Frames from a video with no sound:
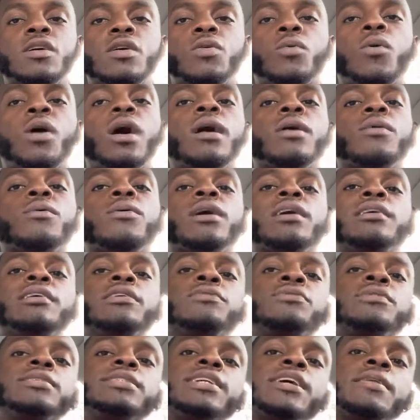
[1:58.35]
Wagwan, you
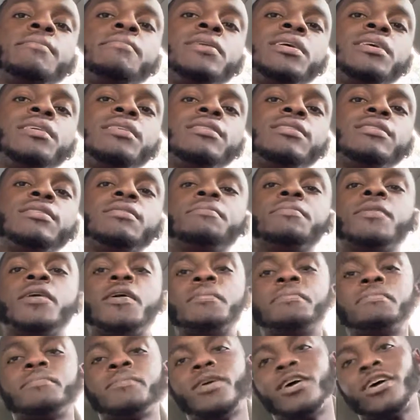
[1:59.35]
know, say I mean,
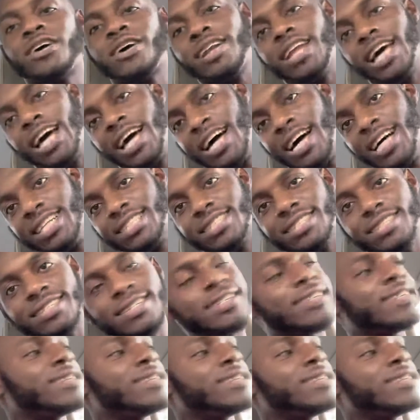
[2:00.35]
baklat.